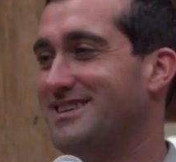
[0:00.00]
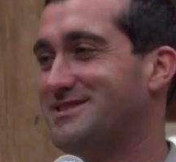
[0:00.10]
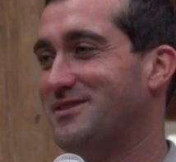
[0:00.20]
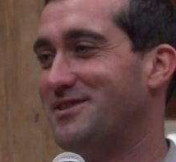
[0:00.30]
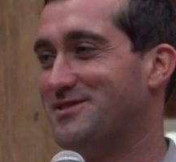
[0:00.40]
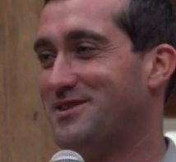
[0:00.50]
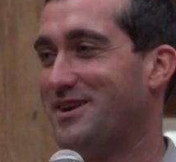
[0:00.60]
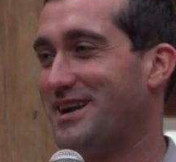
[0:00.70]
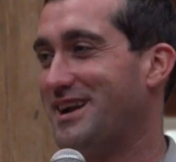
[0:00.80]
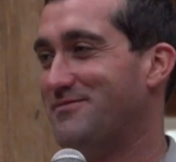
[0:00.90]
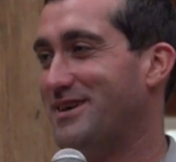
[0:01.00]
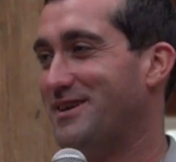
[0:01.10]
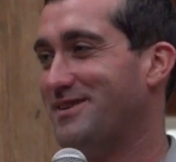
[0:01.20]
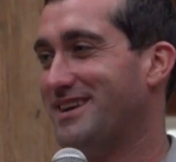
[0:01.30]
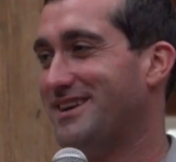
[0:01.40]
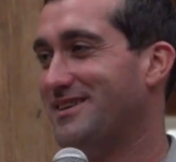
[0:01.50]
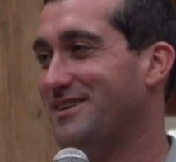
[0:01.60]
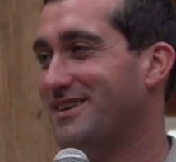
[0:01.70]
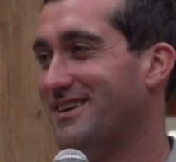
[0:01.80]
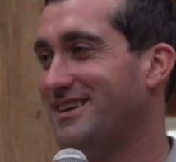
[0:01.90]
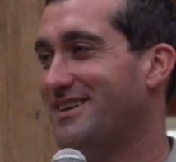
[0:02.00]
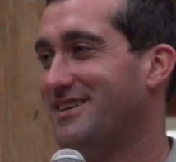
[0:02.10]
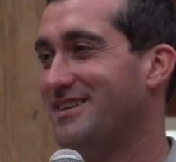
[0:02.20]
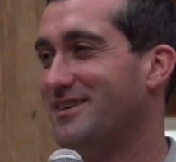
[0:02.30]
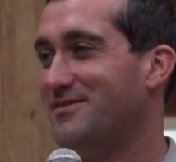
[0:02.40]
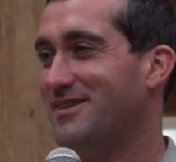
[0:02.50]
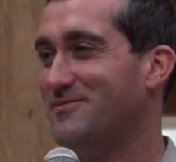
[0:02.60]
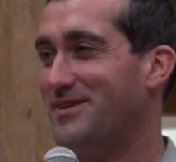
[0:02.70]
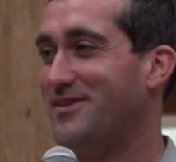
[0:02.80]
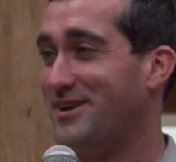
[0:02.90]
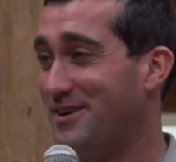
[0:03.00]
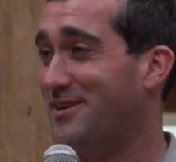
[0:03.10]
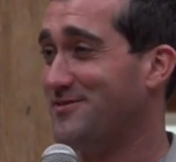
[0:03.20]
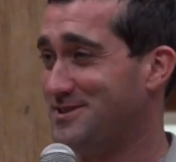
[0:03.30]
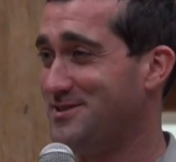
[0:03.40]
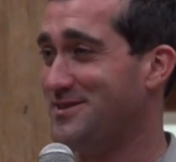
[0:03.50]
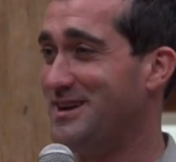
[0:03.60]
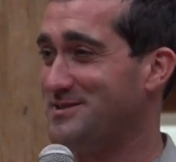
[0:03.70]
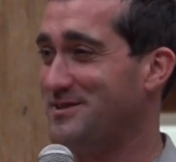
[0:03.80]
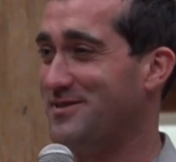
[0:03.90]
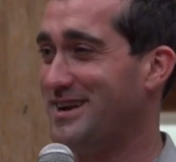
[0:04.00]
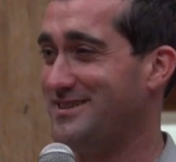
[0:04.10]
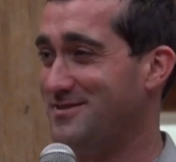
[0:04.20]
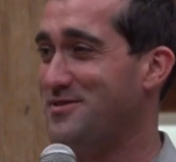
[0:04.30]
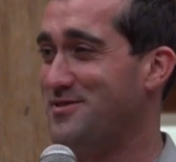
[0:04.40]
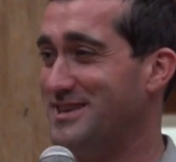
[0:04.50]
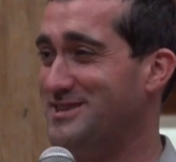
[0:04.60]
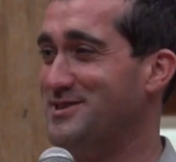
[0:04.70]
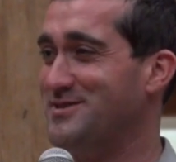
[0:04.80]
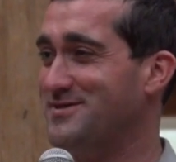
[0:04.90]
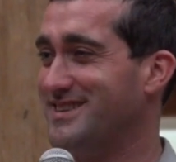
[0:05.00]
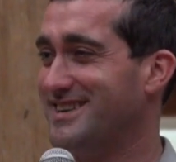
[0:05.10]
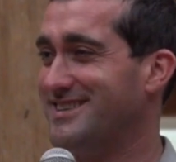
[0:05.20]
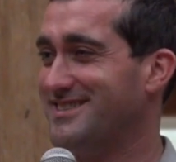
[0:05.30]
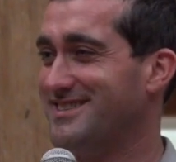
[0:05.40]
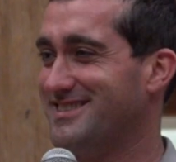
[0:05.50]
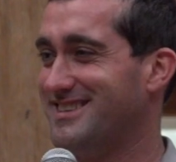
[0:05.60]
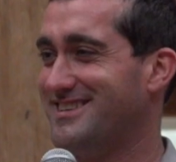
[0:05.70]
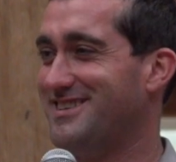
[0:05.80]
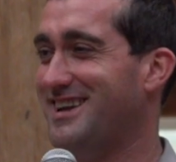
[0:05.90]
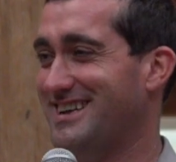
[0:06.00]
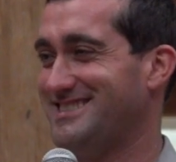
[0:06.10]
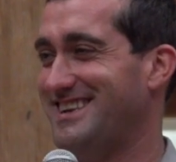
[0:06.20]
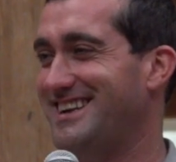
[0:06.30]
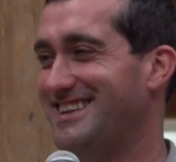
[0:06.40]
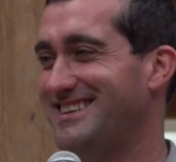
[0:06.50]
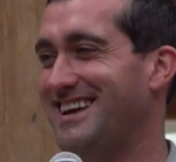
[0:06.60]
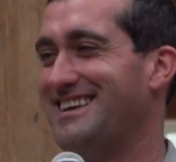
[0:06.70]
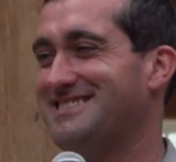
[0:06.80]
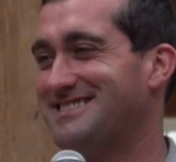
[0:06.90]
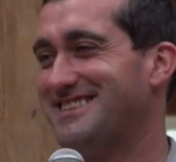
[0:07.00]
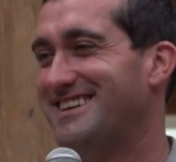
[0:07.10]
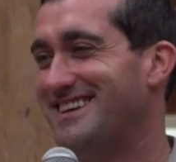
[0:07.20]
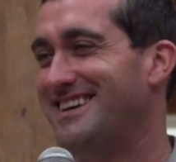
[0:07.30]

so you're talking about, we've on our stone house, we've had 32 in the last 80 days.